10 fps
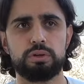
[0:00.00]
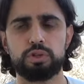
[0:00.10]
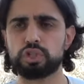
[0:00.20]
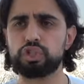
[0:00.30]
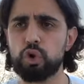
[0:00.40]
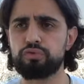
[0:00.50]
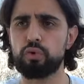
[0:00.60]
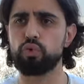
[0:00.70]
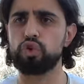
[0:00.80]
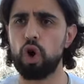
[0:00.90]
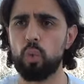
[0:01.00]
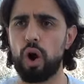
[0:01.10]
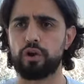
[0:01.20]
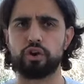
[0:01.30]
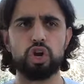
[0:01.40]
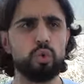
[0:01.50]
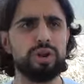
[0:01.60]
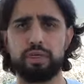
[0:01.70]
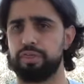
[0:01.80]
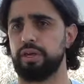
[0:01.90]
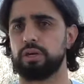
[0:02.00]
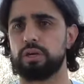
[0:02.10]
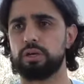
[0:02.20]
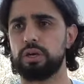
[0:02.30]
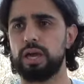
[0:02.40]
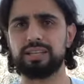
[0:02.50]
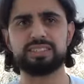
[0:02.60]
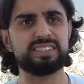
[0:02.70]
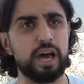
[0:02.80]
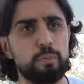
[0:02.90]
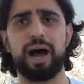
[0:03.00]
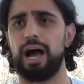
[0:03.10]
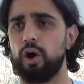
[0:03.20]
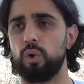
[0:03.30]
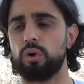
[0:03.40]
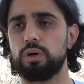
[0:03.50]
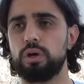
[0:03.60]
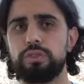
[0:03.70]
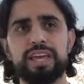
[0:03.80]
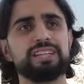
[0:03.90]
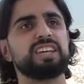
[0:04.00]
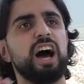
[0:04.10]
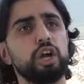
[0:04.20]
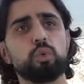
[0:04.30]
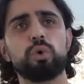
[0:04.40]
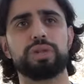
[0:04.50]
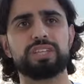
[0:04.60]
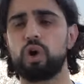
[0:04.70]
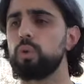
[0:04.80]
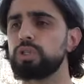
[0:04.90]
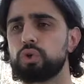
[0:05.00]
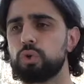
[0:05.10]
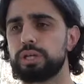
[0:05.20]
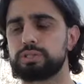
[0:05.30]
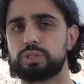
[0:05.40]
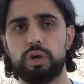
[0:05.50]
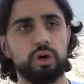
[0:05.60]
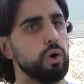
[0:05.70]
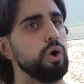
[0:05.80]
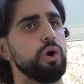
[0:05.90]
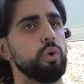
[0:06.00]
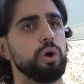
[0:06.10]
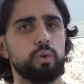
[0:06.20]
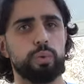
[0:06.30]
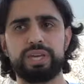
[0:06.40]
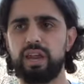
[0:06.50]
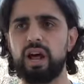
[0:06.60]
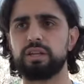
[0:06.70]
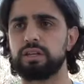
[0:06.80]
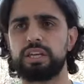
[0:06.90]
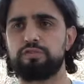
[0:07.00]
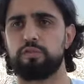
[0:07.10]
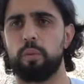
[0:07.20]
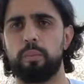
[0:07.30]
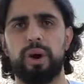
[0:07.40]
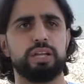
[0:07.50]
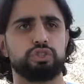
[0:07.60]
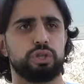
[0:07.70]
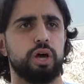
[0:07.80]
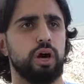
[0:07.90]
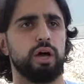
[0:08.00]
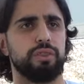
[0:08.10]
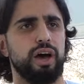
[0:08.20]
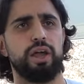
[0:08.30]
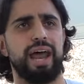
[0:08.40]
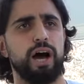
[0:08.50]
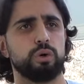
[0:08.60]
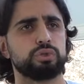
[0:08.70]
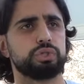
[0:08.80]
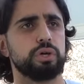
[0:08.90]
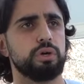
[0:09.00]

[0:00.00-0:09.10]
There's no food, no water, no nothing. And somehow, the entire world has always told us, oh, we cannot give money to the, uh, the unhoused